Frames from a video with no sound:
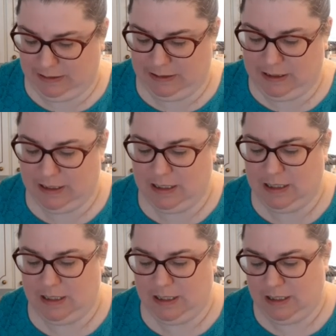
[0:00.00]

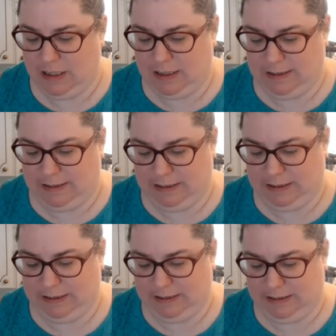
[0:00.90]

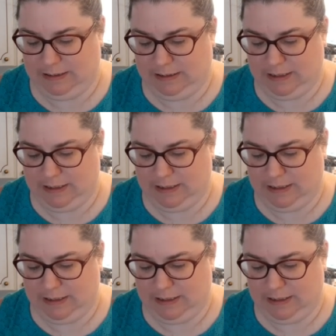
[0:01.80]
No one is speaking in this clip.